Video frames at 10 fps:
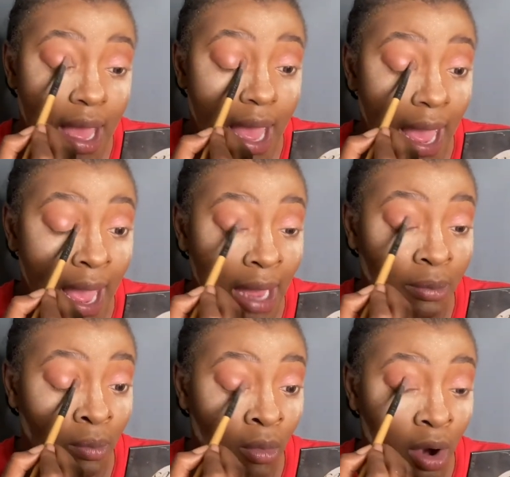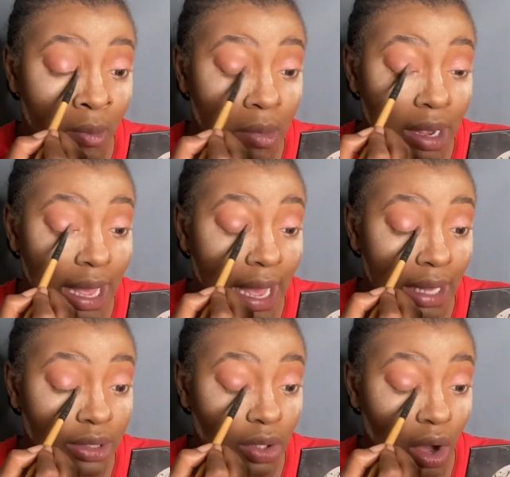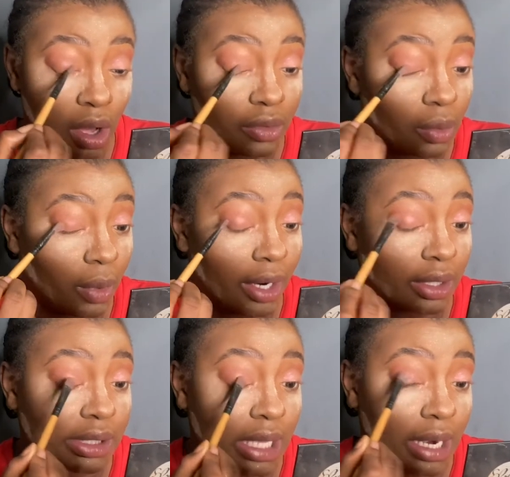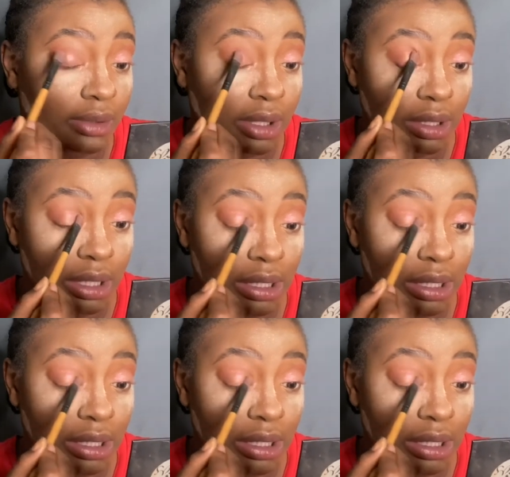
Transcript: I had moi moi, I had all the works that I was going to